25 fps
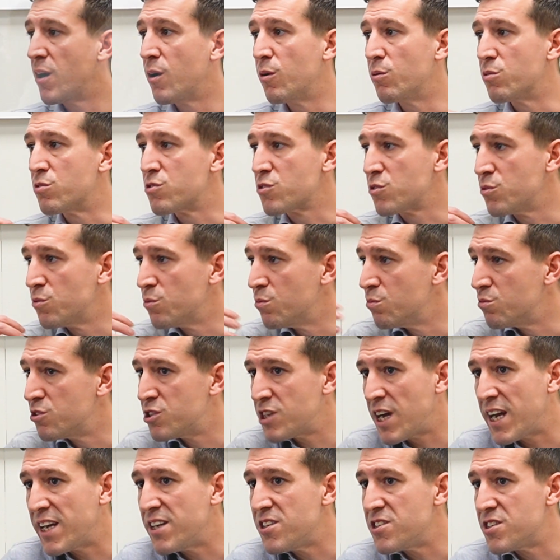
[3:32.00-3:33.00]
whole school
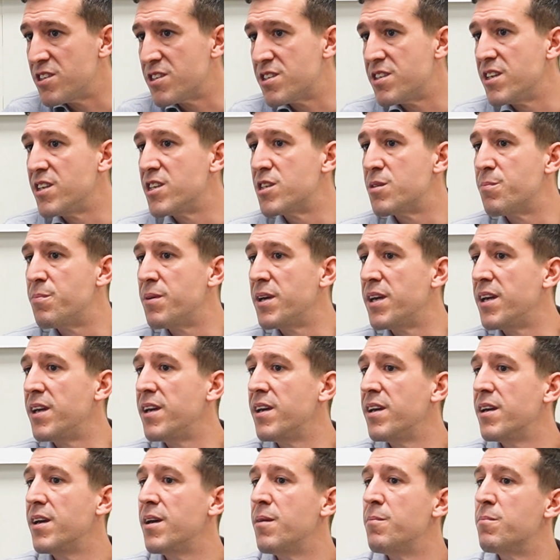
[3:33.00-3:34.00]
changes need to
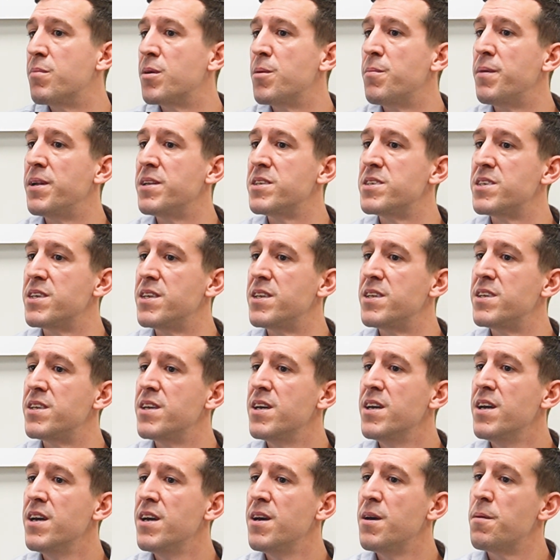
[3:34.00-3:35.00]
be implemented
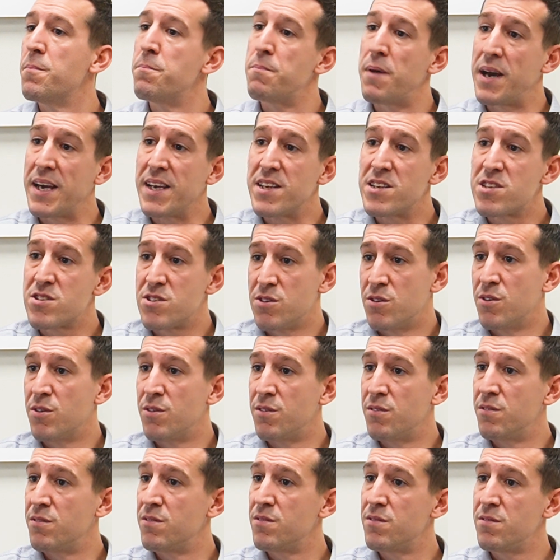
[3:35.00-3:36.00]
based
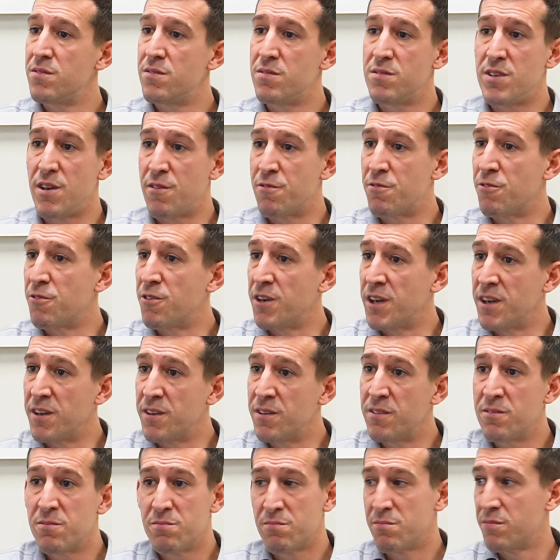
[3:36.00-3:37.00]
on
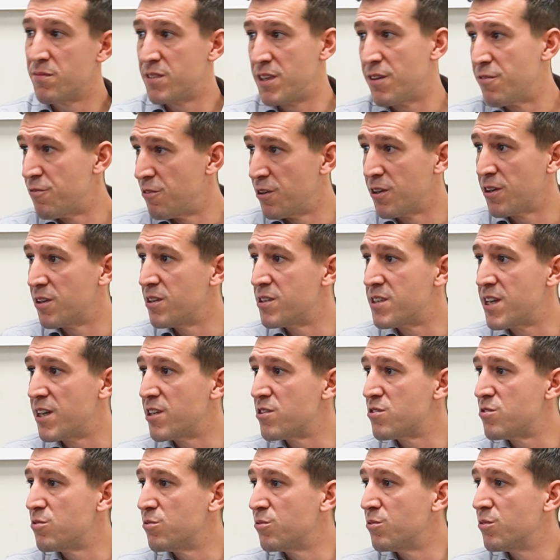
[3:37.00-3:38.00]
differing differing
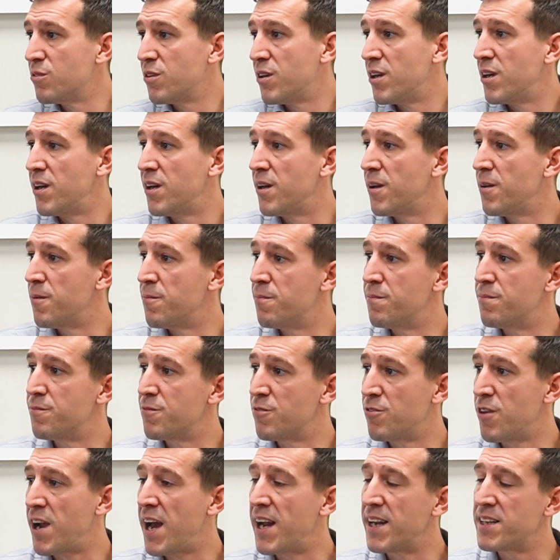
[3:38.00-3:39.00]
contextual um,
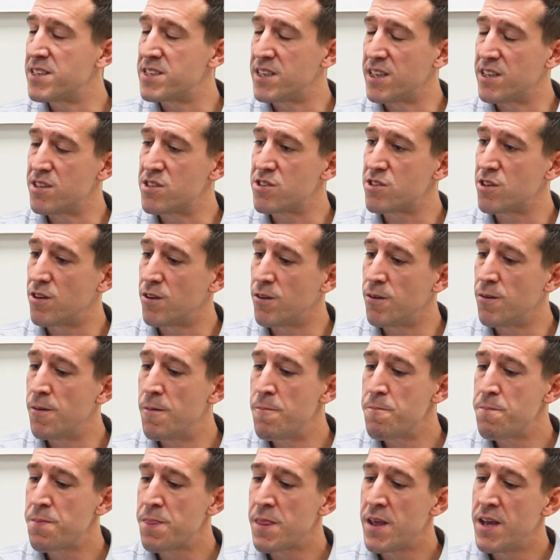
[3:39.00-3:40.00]
realities. So,
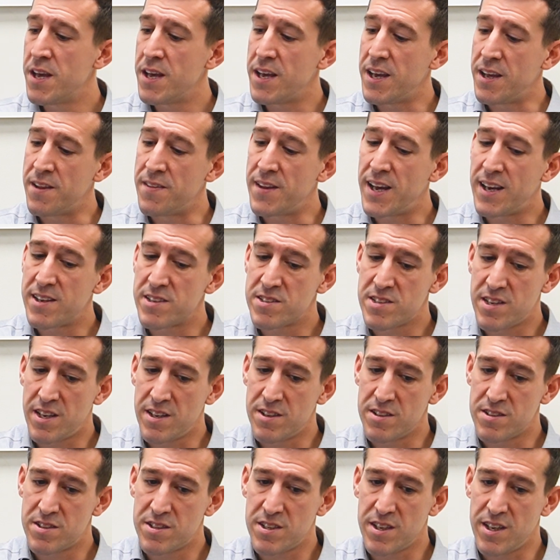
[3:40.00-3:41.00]
in that
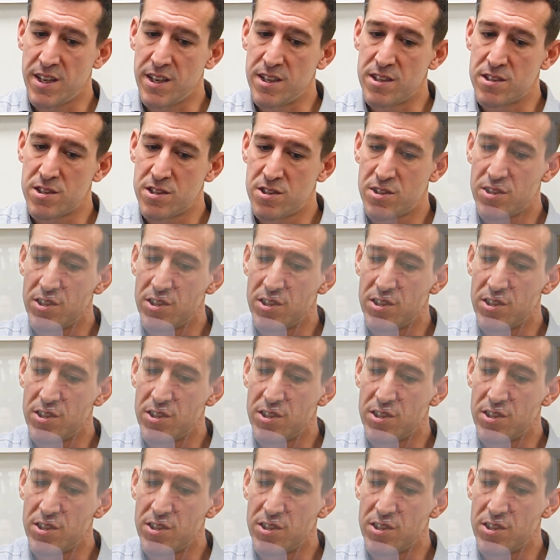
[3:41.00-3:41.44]
sense, it's